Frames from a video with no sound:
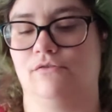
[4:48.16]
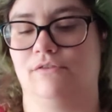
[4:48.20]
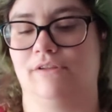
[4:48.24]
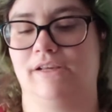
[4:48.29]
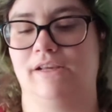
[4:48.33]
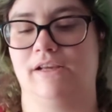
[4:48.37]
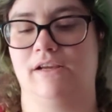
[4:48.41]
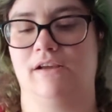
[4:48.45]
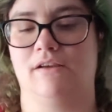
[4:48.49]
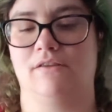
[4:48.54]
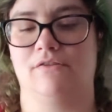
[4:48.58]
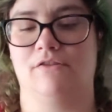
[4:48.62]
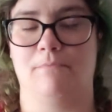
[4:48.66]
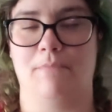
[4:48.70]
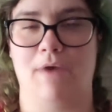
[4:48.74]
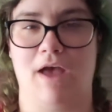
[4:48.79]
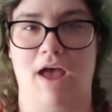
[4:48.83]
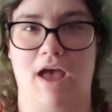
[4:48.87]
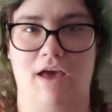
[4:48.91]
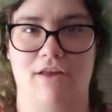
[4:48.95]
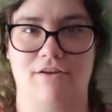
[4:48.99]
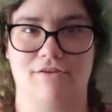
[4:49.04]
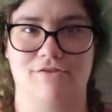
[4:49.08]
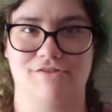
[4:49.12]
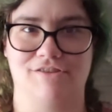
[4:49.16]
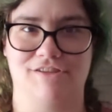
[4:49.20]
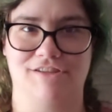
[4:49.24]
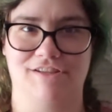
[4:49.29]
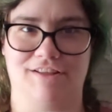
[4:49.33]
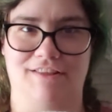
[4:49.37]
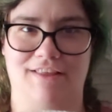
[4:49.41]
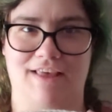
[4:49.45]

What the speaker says: link the pattern to